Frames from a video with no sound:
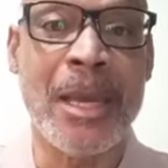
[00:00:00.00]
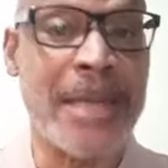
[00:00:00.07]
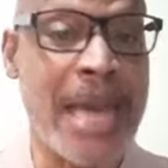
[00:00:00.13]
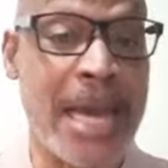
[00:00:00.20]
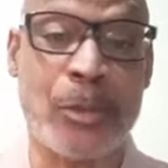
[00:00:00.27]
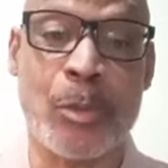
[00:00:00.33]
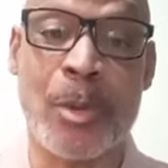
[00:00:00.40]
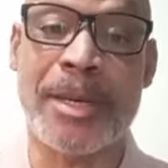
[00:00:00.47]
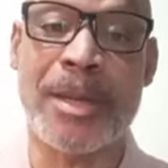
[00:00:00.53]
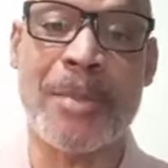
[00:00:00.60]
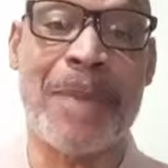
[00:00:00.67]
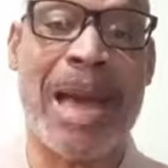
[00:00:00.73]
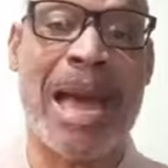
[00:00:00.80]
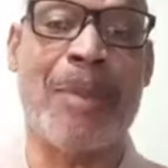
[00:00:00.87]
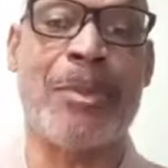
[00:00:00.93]
That's what the
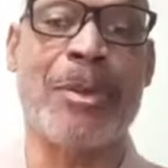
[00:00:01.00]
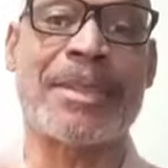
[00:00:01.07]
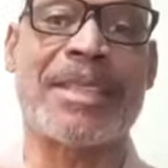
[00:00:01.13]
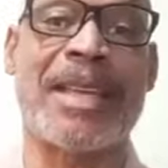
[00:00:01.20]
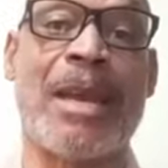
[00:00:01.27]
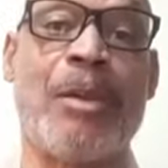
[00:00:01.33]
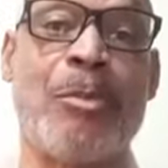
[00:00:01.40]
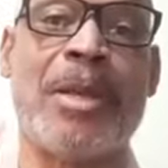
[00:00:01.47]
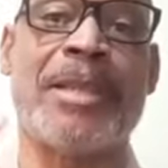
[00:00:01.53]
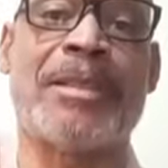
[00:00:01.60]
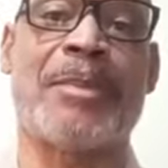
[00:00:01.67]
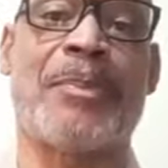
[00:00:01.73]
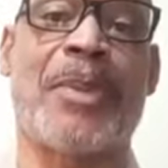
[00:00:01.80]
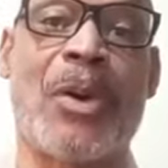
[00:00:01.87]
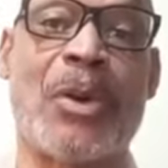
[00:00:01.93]
Bible say we
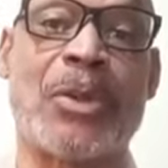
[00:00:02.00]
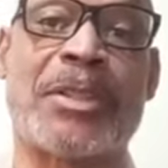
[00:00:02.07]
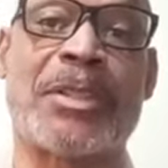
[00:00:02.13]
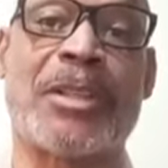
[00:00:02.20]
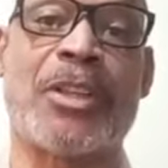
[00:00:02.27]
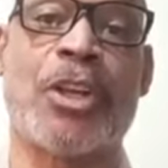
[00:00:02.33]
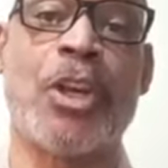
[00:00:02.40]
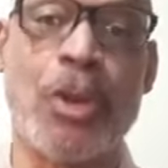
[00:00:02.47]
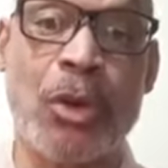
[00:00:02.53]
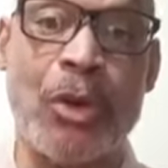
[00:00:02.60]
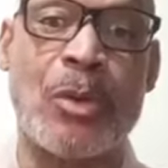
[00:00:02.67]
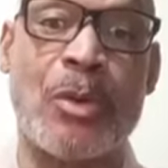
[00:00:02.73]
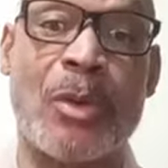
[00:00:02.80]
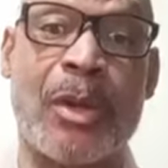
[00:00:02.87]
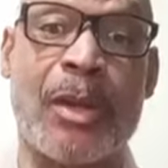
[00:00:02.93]
supposed to do.